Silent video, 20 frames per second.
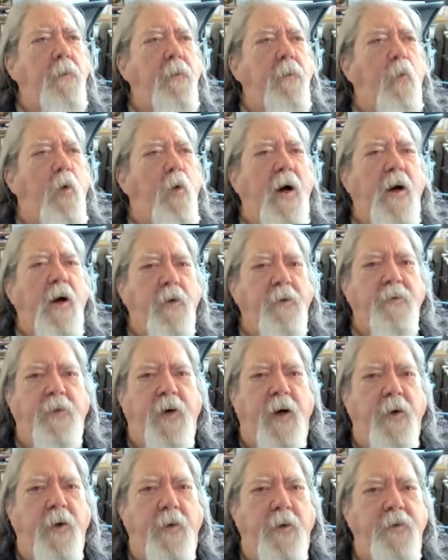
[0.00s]

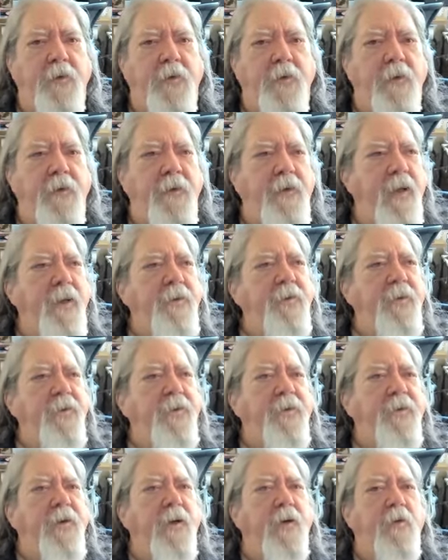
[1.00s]
Wildfires are
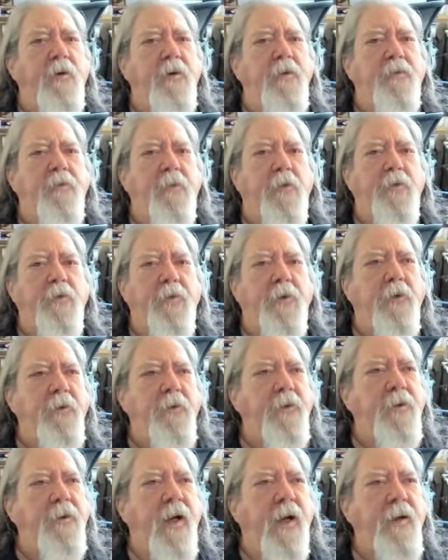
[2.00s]
necessary for
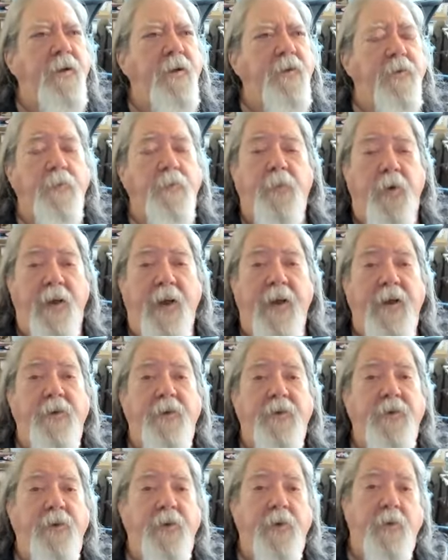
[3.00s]
certain kinds of
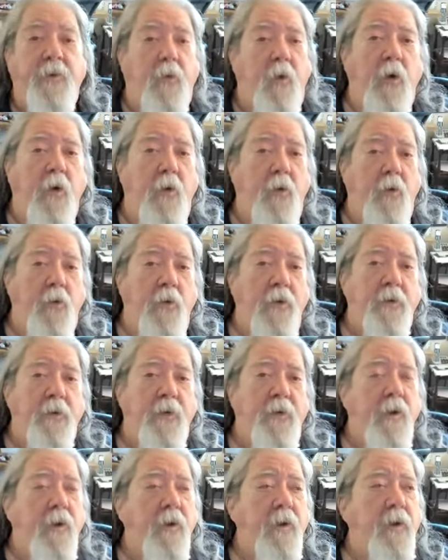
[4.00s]
plants to grow. It,
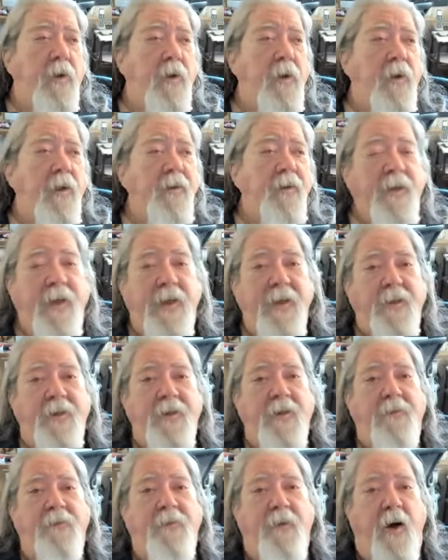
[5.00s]
it
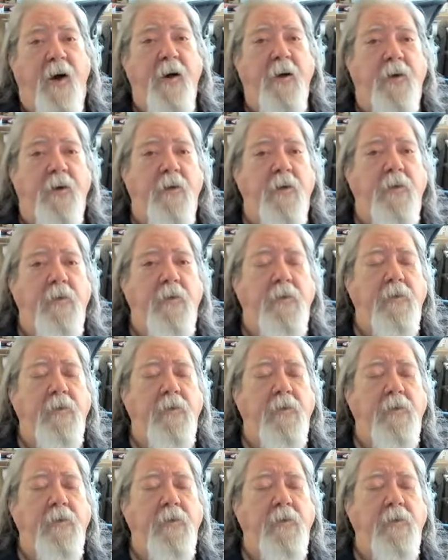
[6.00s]
takes a fire.